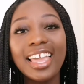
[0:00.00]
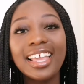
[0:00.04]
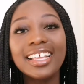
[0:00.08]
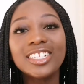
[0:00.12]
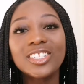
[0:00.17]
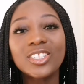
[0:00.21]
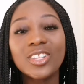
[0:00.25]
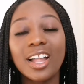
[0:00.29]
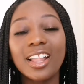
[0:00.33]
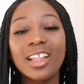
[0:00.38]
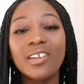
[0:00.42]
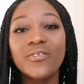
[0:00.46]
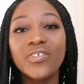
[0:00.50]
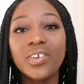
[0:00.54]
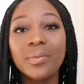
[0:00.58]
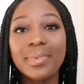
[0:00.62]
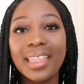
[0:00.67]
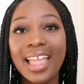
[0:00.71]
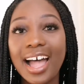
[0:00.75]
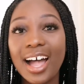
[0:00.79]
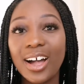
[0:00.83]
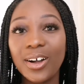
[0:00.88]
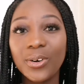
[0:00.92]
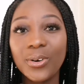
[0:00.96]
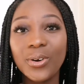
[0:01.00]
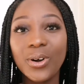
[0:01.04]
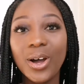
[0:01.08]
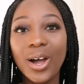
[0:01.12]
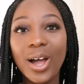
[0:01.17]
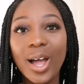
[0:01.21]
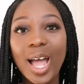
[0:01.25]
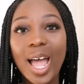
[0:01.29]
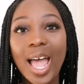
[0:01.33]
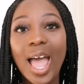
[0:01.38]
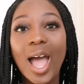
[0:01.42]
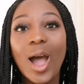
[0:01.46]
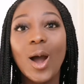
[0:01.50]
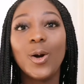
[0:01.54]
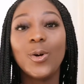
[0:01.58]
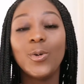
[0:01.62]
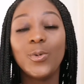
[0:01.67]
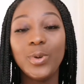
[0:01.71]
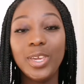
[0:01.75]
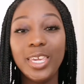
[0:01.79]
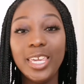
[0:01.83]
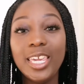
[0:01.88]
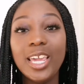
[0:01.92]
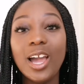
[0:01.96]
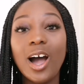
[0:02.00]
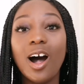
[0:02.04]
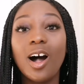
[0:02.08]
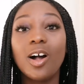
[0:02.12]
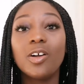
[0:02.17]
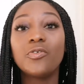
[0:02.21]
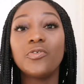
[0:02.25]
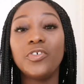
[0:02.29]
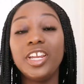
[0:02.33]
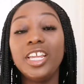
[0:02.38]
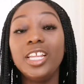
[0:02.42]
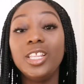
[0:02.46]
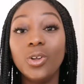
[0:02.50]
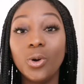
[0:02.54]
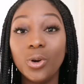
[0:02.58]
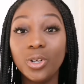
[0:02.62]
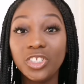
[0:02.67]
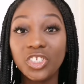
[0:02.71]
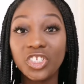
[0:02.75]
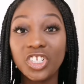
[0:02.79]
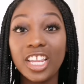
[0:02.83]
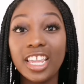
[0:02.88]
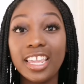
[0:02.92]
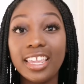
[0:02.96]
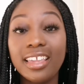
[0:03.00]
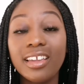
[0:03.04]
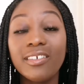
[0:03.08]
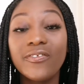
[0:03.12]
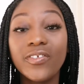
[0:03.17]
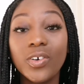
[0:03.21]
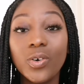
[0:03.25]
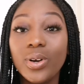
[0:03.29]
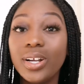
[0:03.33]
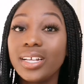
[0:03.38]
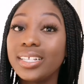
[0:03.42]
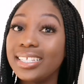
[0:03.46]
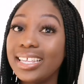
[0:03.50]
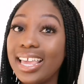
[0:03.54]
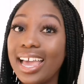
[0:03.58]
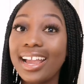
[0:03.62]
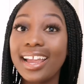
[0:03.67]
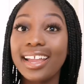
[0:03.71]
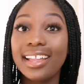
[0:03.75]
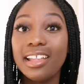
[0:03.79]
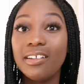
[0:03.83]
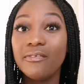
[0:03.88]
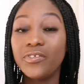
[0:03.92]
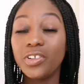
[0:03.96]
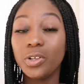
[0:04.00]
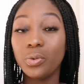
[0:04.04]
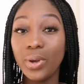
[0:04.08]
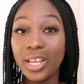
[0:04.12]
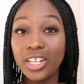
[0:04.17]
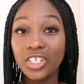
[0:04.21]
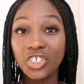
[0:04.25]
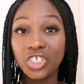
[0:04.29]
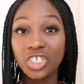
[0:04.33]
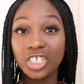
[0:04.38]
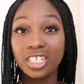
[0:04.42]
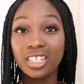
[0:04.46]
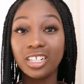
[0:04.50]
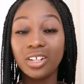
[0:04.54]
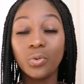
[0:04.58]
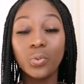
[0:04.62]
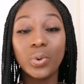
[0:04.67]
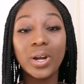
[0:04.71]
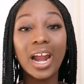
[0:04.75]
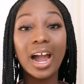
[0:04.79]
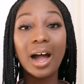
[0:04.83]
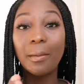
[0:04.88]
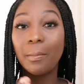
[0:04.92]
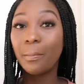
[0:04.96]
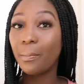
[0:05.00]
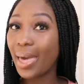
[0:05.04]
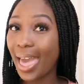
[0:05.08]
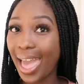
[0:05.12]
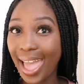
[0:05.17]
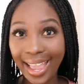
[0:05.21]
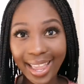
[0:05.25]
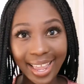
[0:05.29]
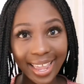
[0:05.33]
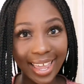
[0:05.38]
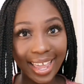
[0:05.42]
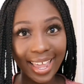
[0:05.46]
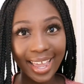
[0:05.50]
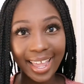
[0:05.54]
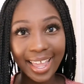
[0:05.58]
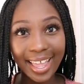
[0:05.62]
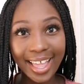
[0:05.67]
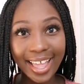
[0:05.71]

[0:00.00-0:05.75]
starting from now, we are relaunching Focus Young and Influential. We are back.